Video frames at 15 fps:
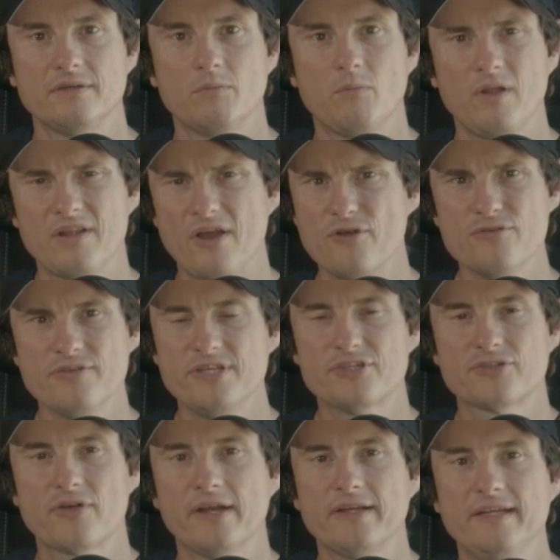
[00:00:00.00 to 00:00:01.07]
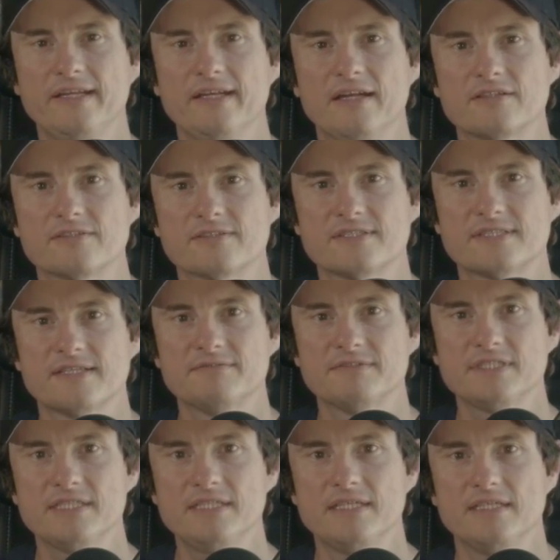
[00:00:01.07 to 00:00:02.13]
while only striking at
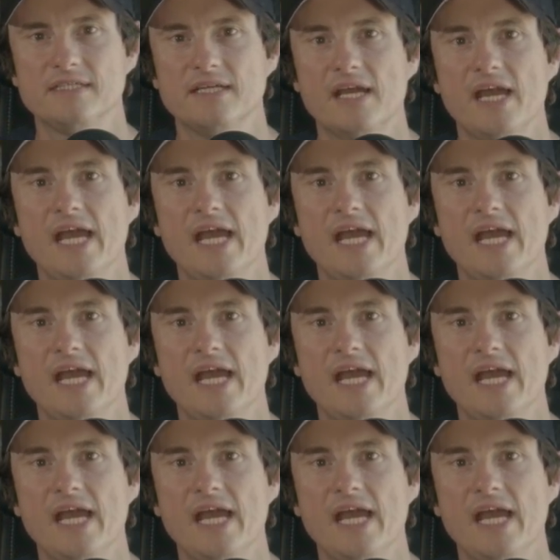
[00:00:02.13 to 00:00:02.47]
117.